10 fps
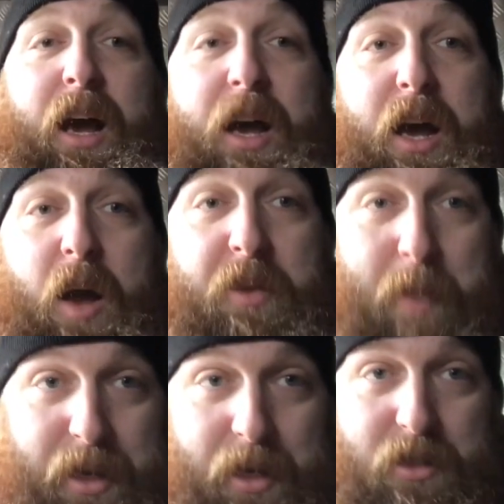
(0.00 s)
and they
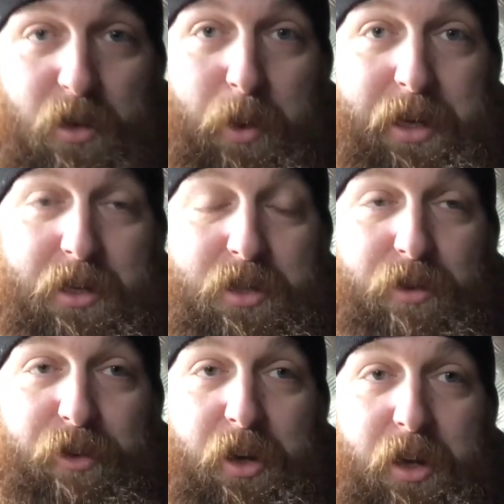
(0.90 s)
make it into wigs
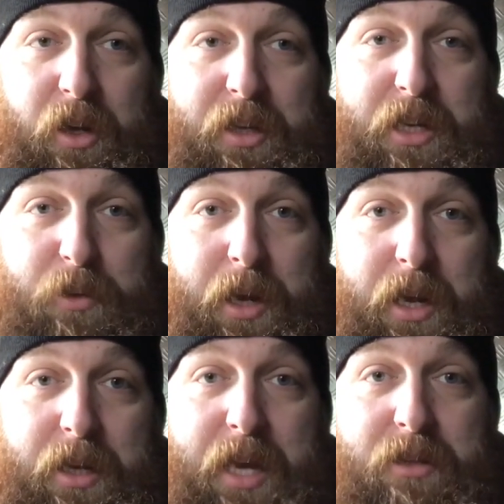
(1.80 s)
for kids
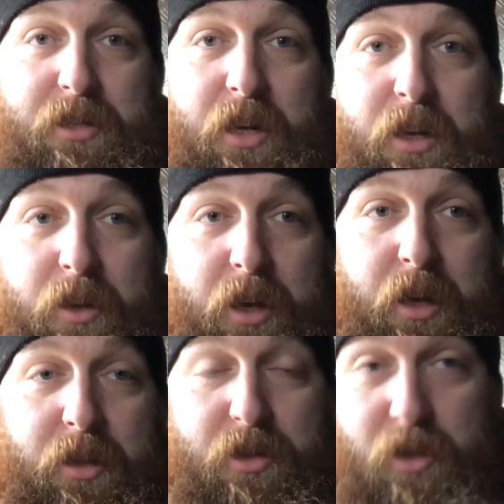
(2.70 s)
with cancer
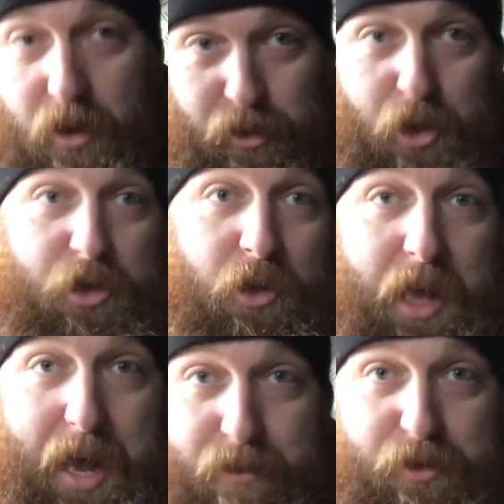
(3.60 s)
that have lost all
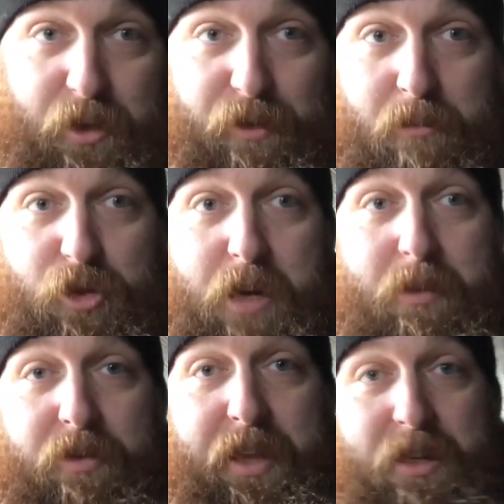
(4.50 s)
the hair, obviously from
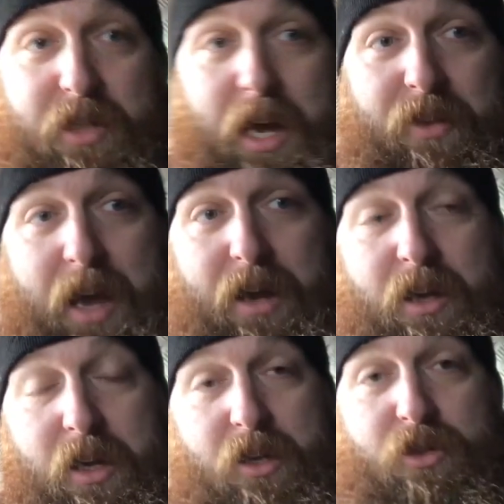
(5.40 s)
treatment, things like that.
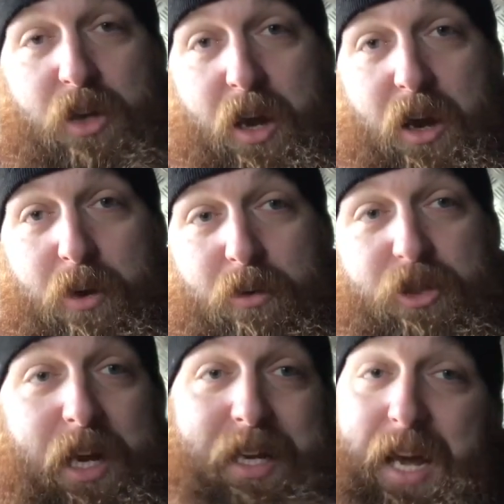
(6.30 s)
So
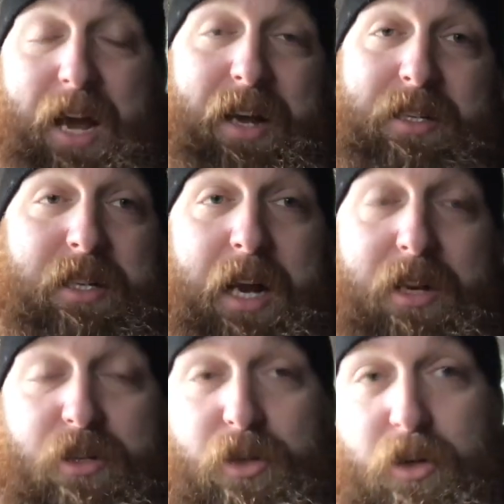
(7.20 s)
check it out. It's a
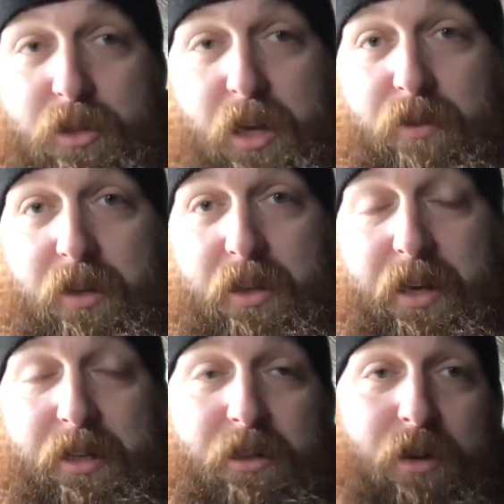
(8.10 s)
nice cause. If you're
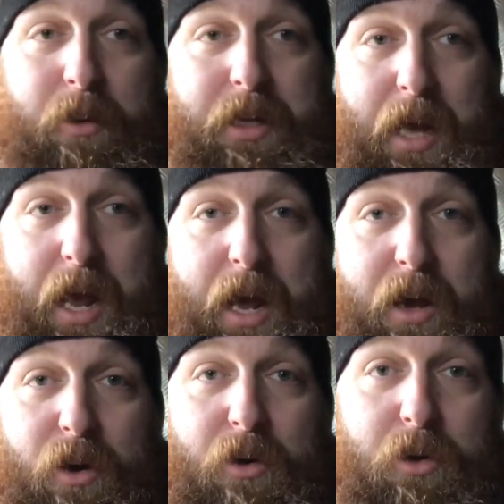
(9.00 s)
thinking of growing your
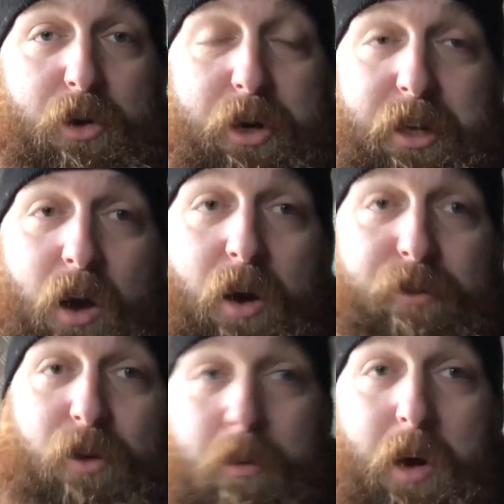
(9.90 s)
hair or cutting it
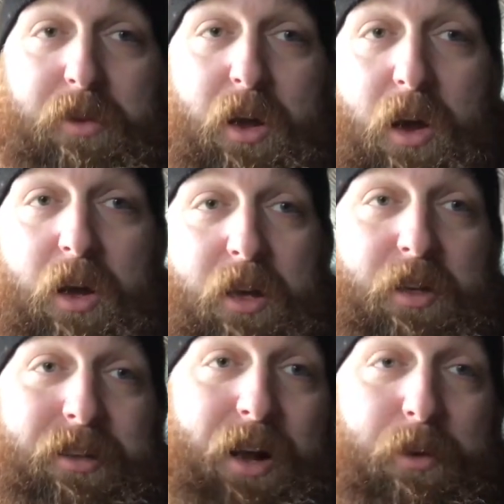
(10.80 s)
off or whatnot,
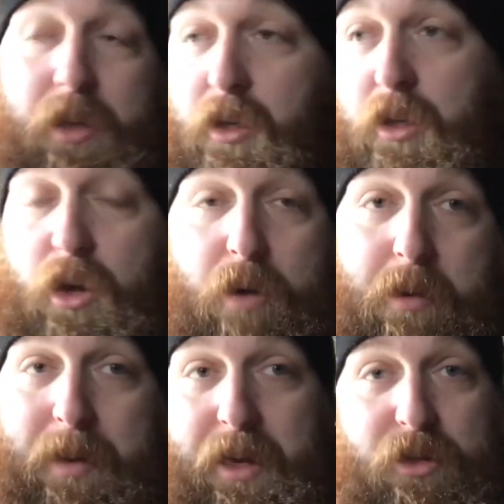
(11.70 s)
you know, you could
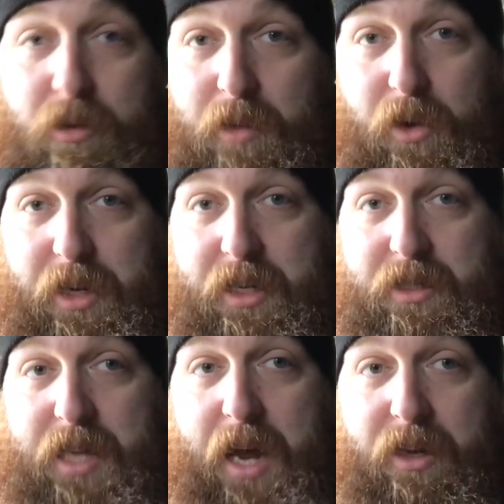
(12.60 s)
be making some little
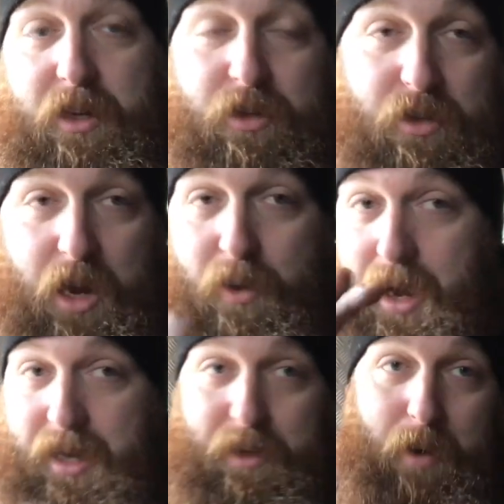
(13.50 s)
kid's day. So
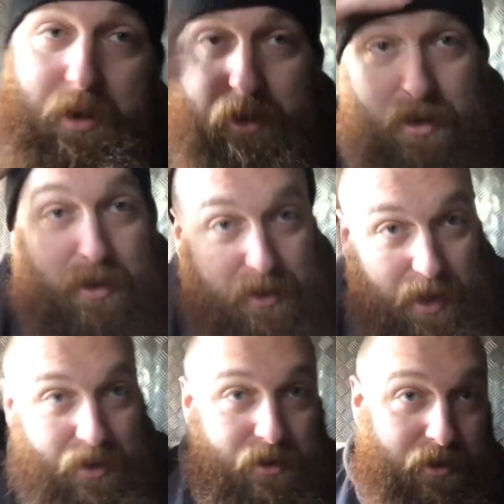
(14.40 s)
anyway, yeah.